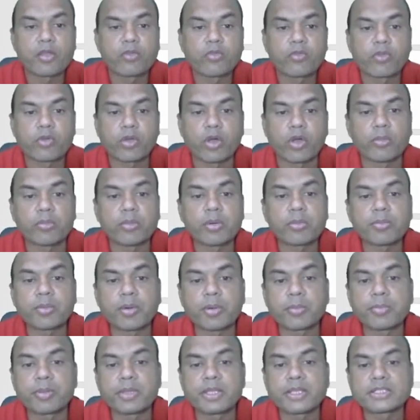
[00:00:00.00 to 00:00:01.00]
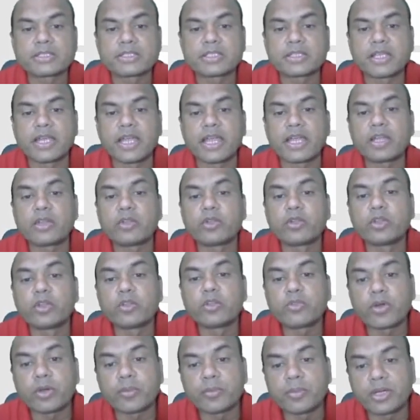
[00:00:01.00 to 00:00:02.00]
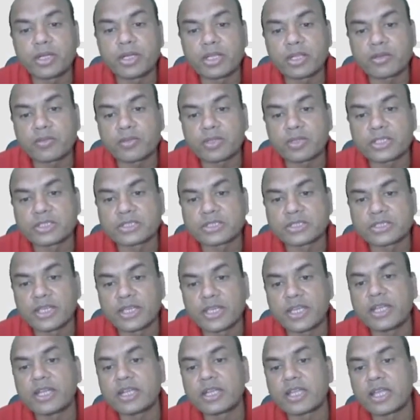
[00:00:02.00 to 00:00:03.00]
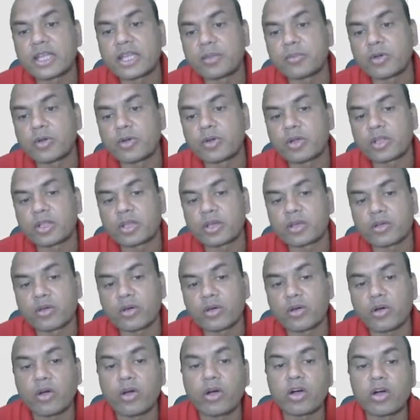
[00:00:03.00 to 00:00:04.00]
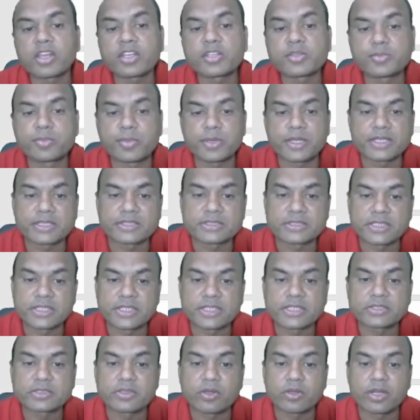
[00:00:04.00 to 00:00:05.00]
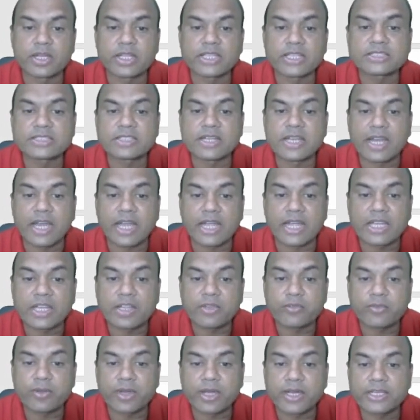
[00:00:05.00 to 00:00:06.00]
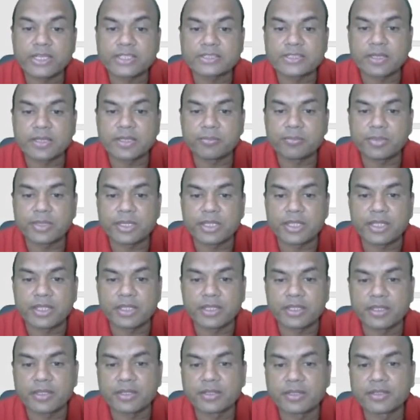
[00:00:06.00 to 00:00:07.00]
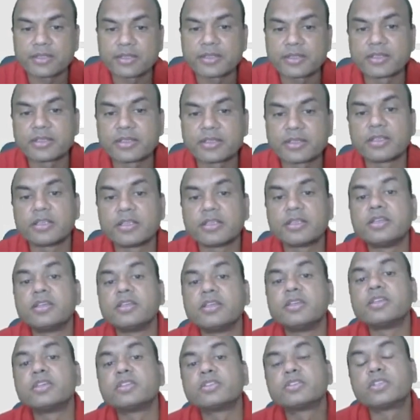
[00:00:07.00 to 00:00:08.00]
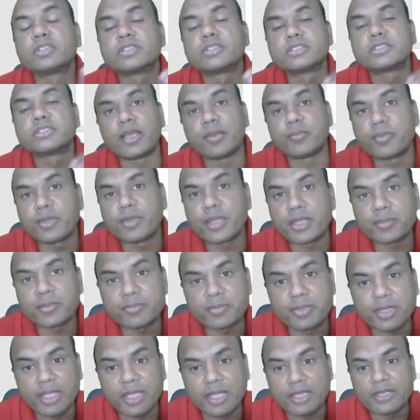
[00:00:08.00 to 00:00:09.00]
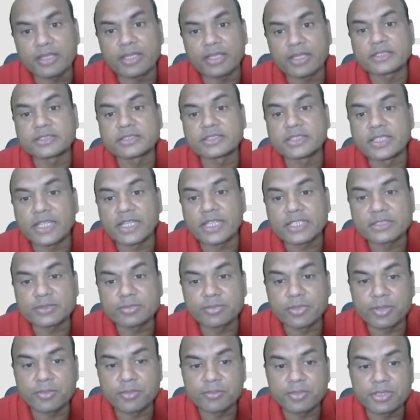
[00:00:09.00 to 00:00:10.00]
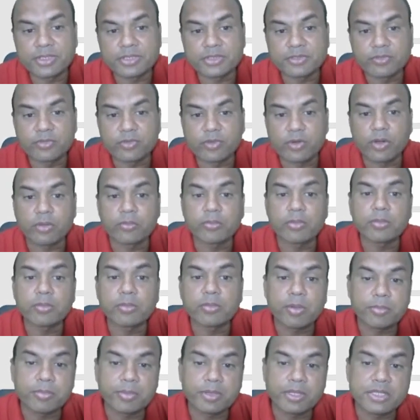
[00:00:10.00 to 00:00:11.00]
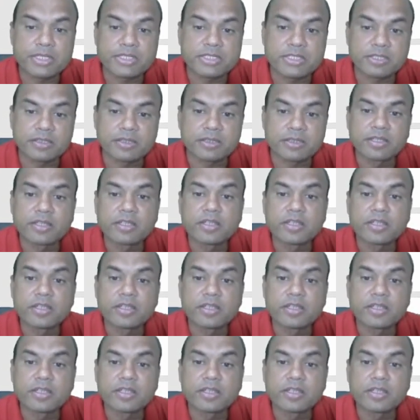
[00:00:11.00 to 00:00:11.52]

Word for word: from a population at uniform intervals in time order or space is called as stratified sampling. So sampling plan that selects members from a population.